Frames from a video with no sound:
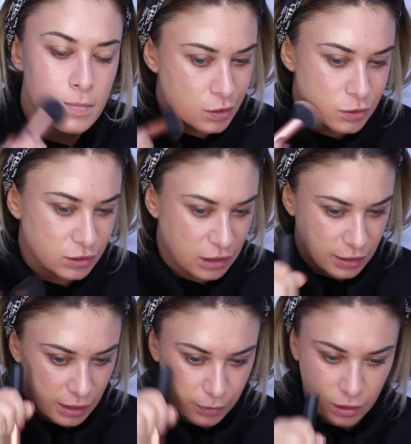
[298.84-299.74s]
Usually
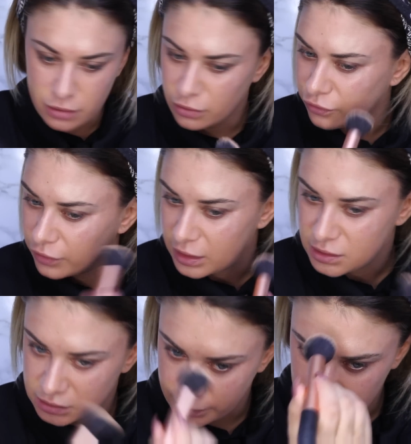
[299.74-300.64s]
that part of your
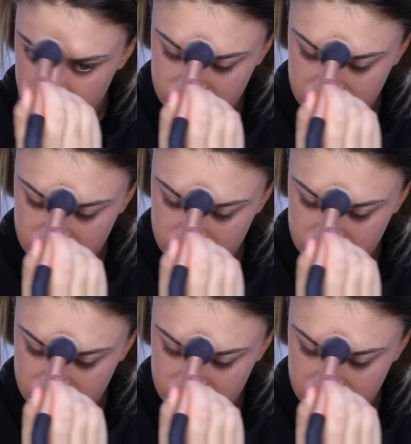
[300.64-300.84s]
face, I mean,